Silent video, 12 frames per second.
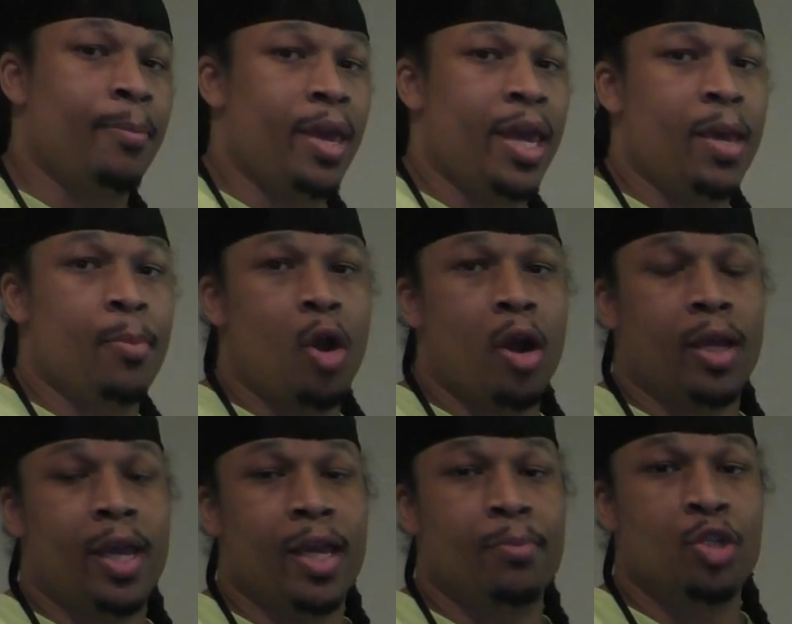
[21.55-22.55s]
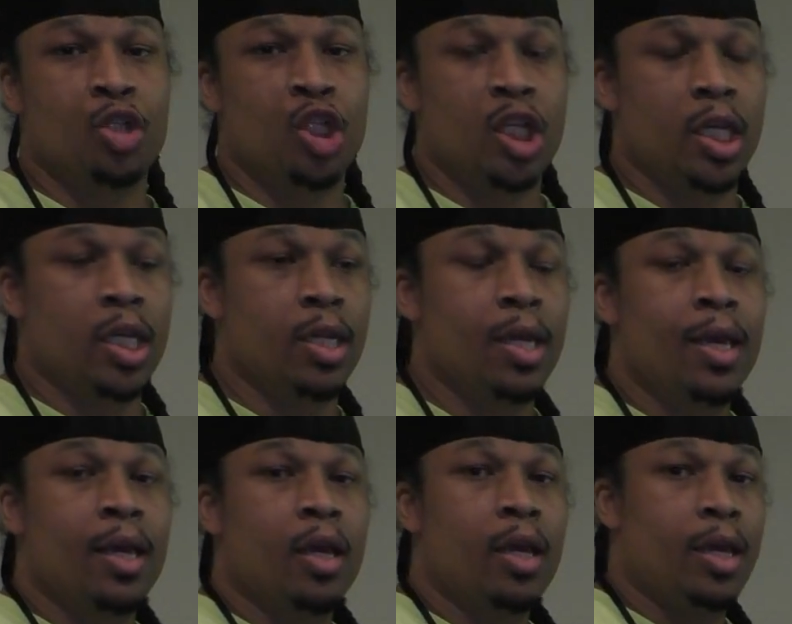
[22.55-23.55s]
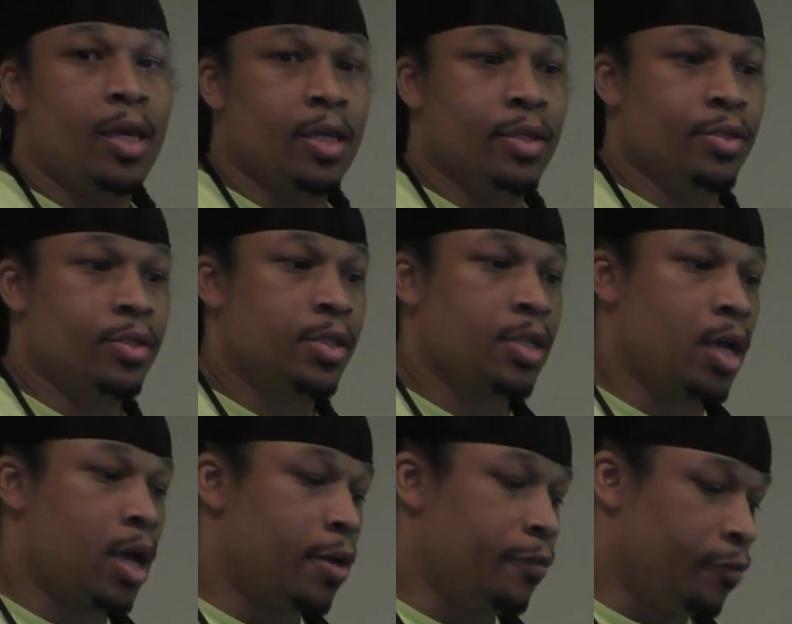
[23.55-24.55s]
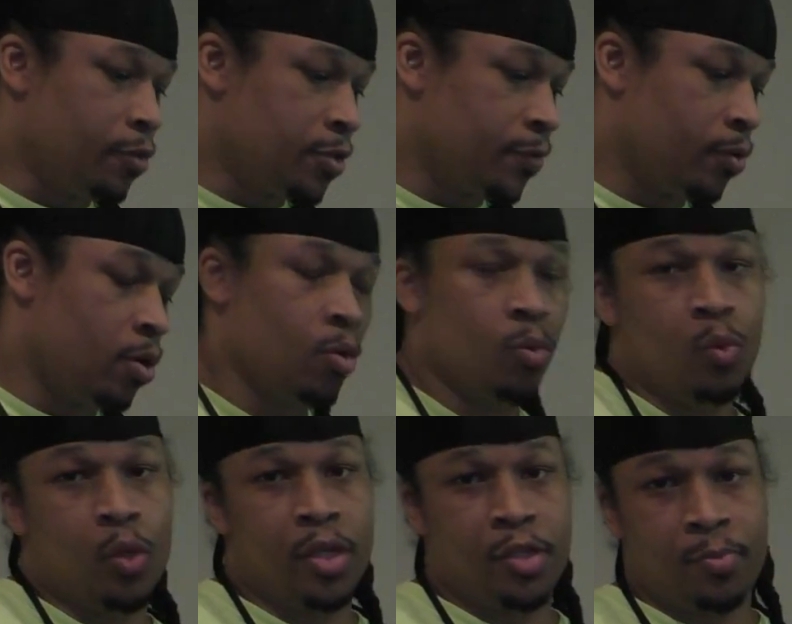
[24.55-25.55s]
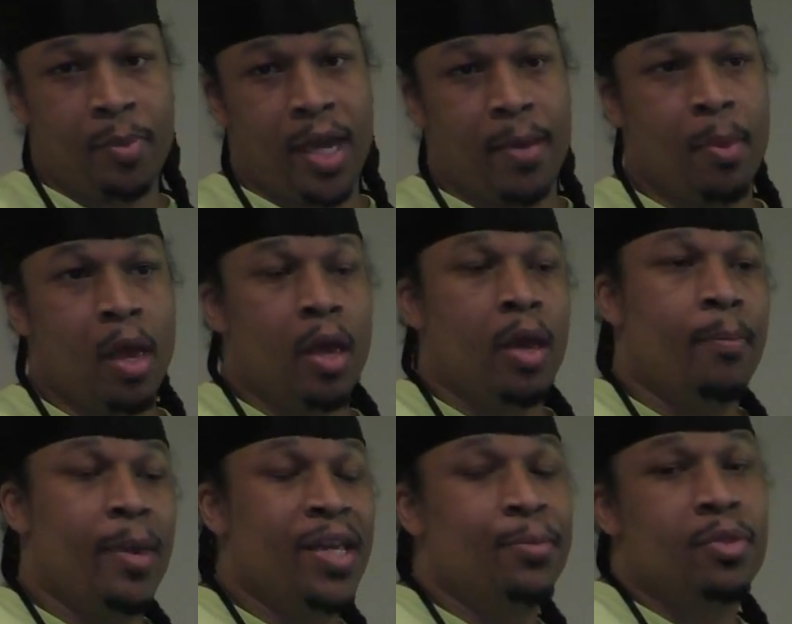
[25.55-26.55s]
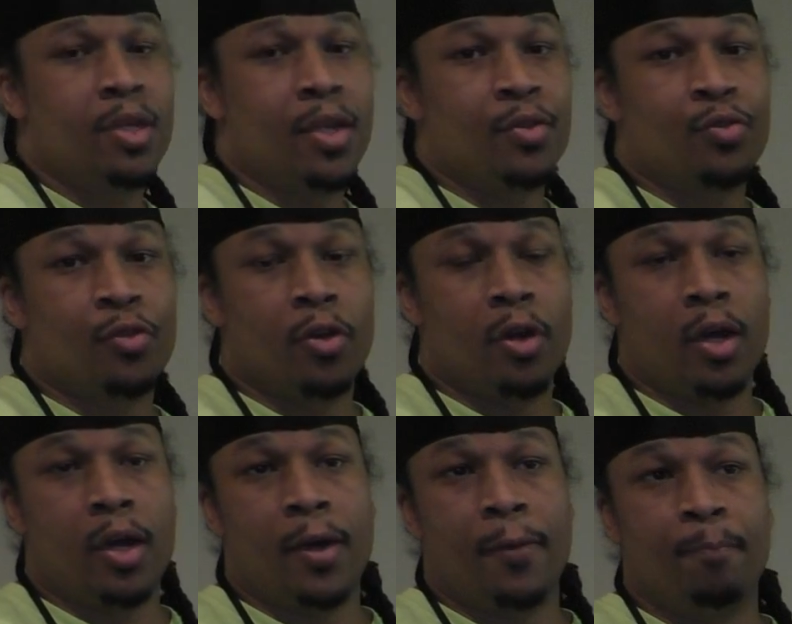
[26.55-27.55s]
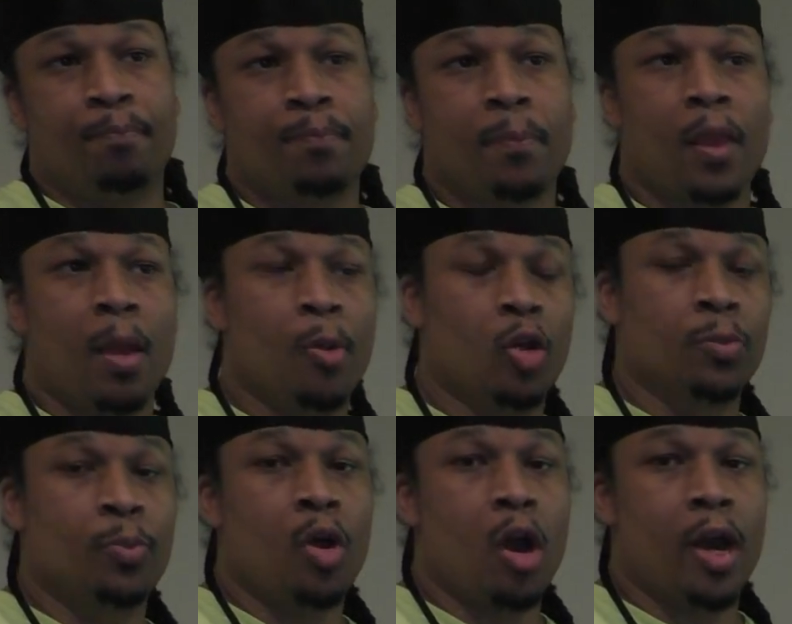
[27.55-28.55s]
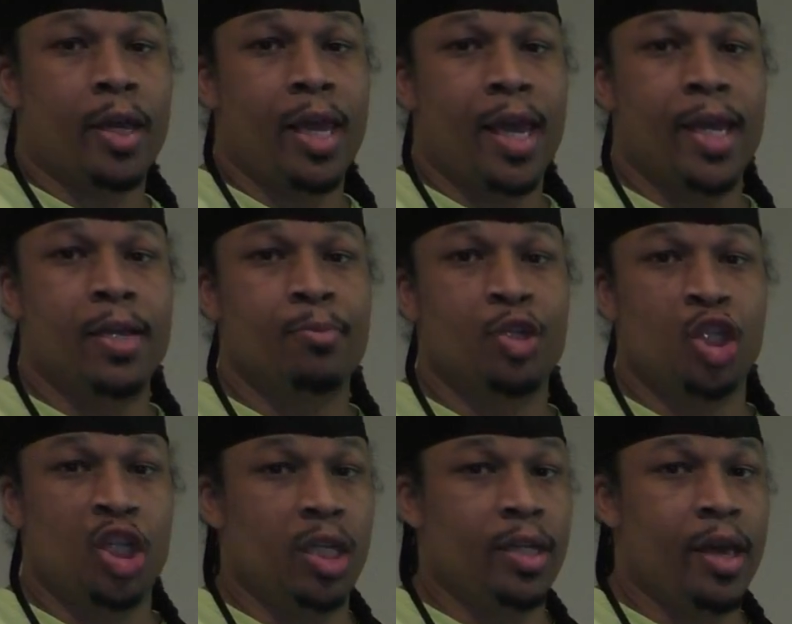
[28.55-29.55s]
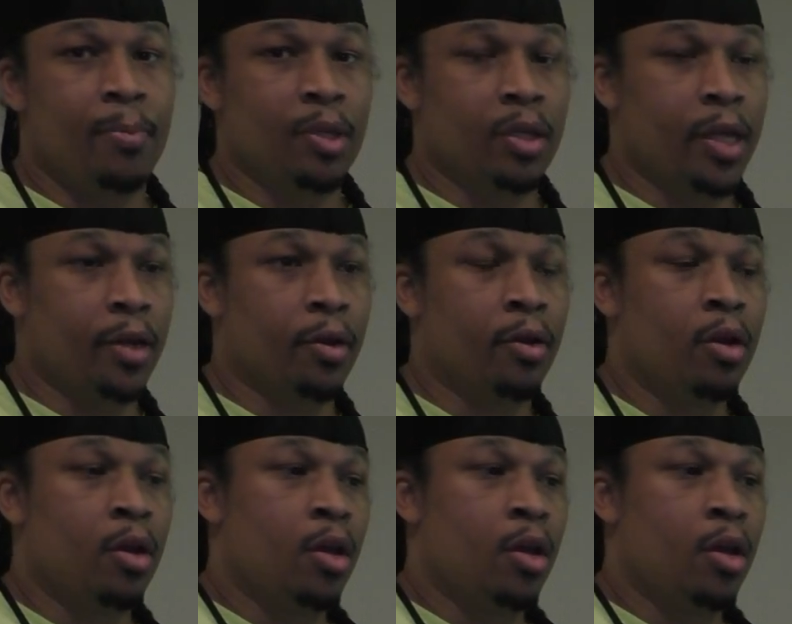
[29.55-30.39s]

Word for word: MAME arcade machine is. Uh, first of all, what is MAME? MAME stands for um, Multiple Arcade Machine Emulator.